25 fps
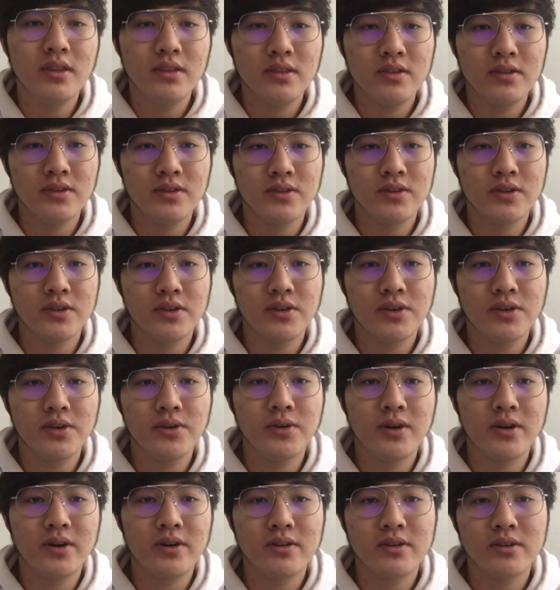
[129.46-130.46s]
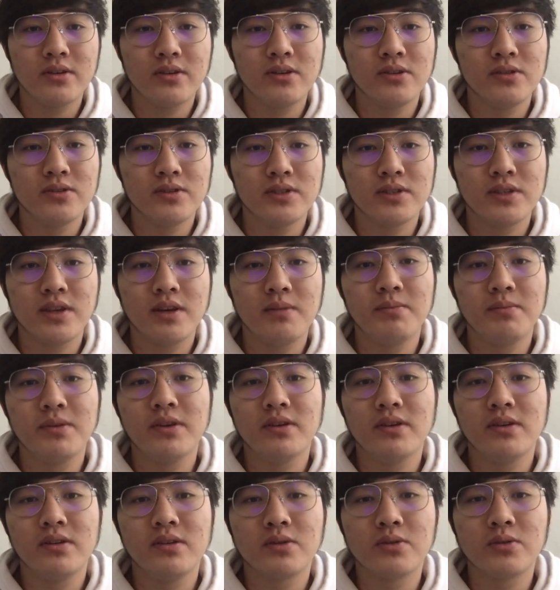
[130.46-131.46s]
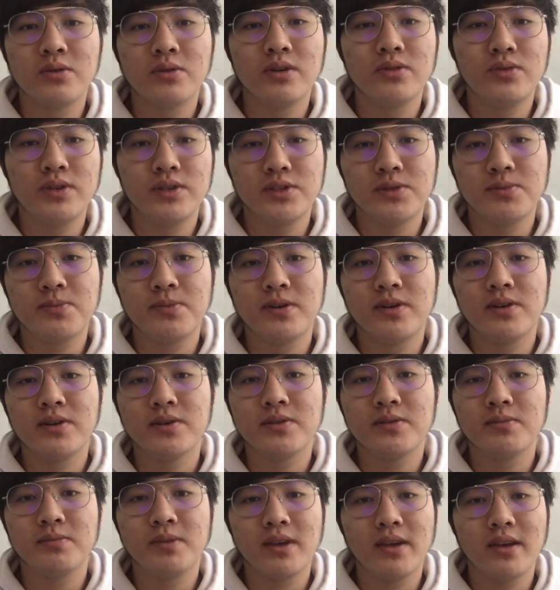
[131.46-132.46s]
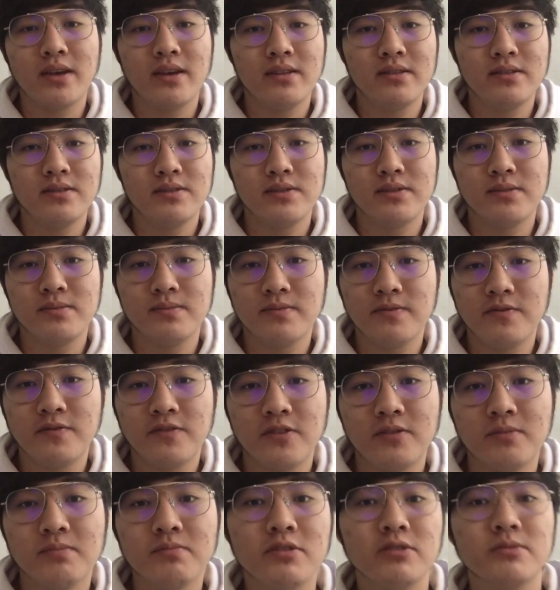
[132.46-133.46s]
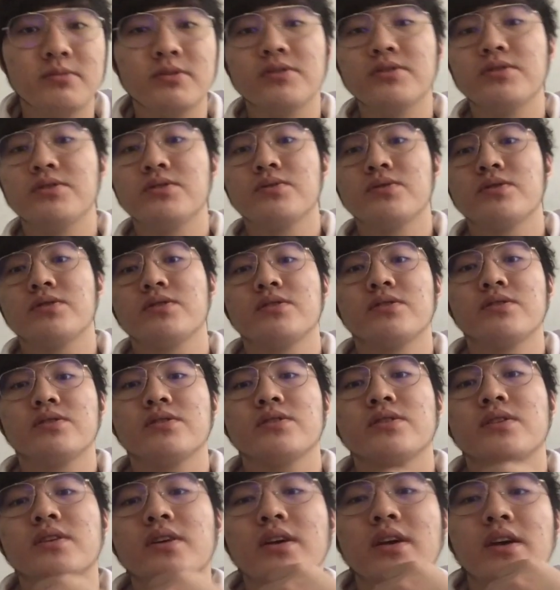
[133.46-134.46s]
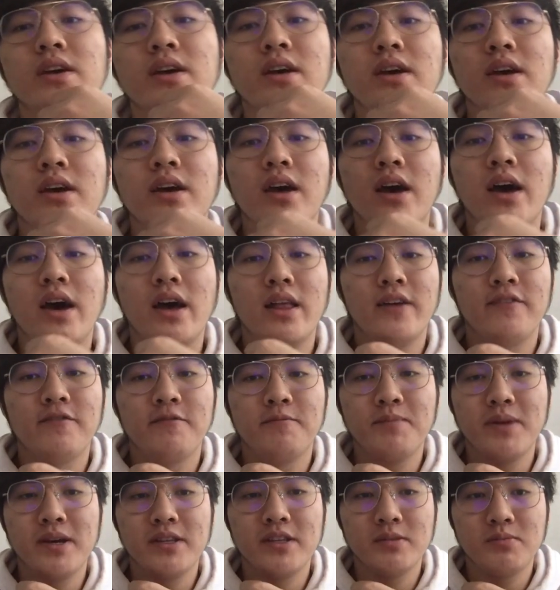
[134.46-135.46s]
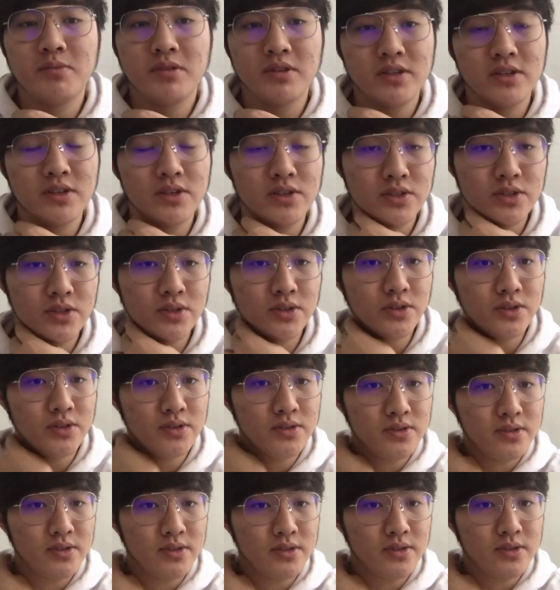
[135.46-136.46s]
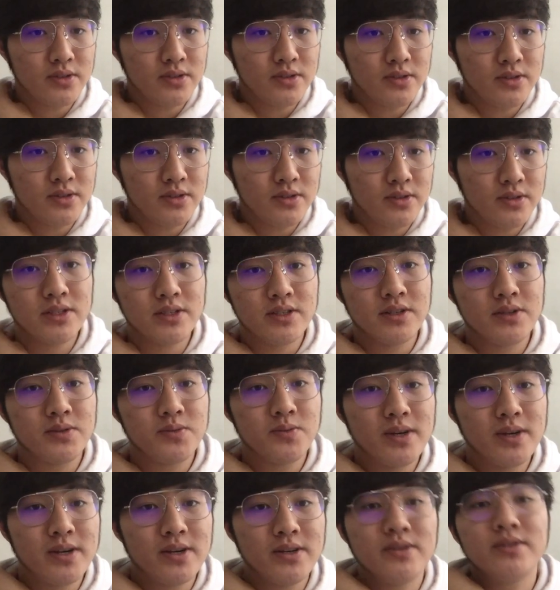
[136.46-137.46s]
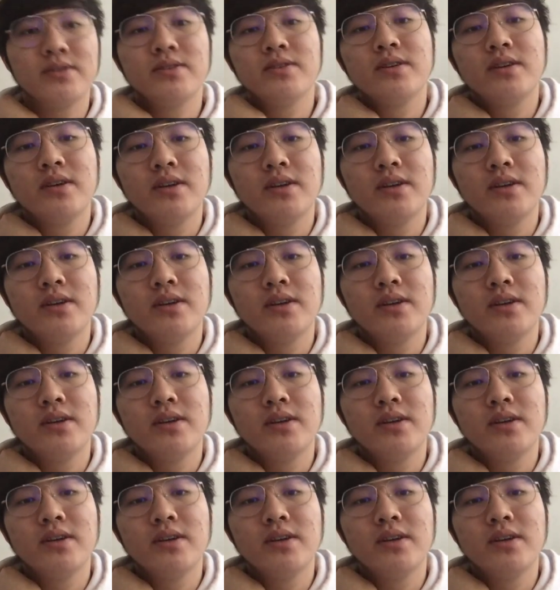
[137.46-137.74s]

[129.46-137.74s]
So the QR codes can be a great response mechanism for mobile users and have many potential uses for brands as well.